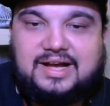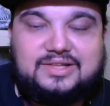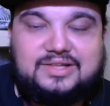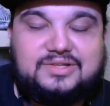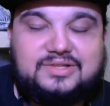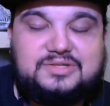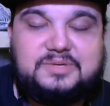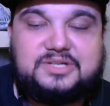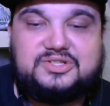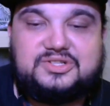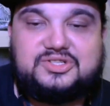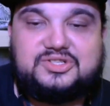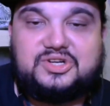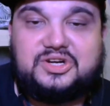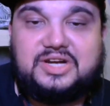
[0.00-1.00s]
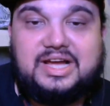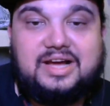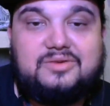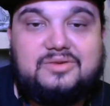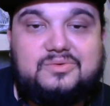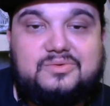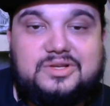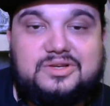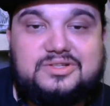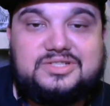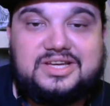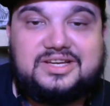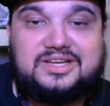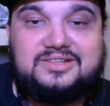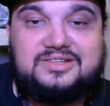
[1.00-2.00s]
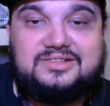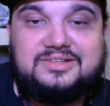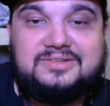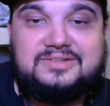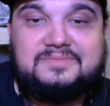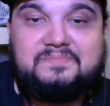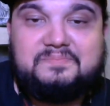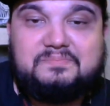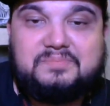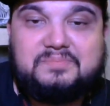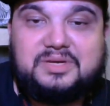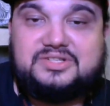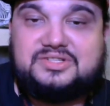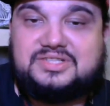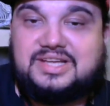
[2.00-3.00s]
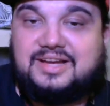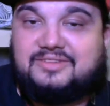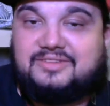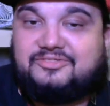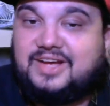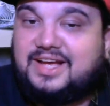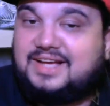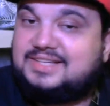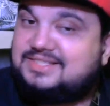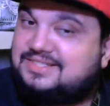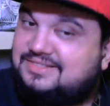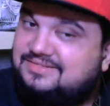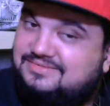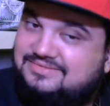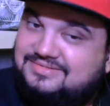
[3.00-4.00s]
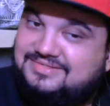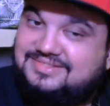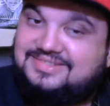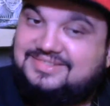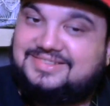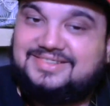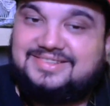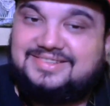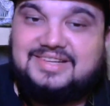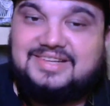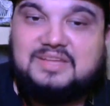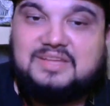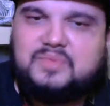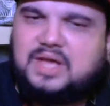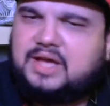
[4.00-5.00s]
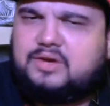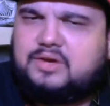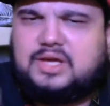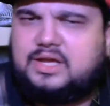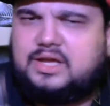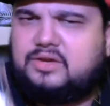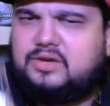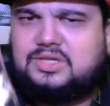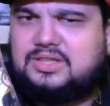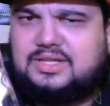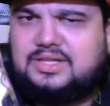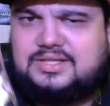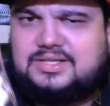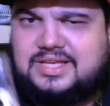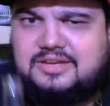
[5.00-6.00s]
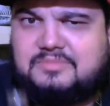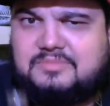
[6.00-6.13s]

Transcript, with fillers: those pictures turn out when you're taking pictures that fast, mm, I don't. I don't think they take them